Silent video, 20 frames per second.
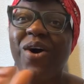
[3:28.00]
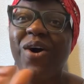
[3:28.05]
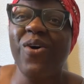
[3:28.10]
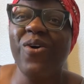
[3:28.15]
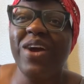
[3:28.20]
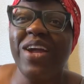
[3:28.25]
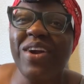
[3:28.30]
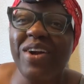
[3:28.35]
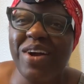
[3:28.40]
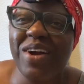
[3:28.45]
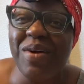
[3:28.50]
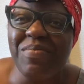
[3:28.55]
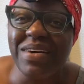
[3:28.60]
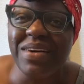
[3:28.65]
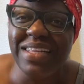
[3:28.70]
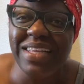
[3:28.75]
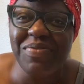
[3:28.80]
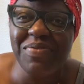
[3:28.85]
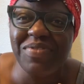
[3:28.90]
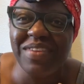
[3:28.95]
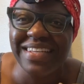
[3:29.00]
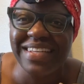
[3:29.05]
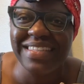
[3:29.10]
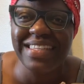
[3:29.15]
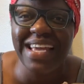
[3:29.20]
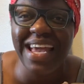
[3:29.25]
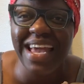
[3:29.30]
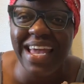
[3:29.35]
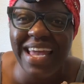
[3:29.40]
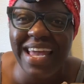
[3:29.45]
Oh, here come Clifton.
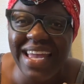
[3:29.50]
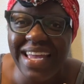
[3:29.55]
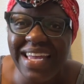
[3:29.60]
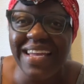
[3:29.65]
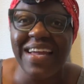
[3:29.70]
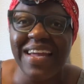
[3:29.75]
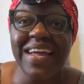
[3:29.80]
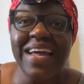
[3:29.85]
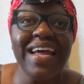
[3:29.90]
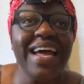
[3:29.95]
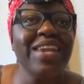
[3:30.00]
Dang.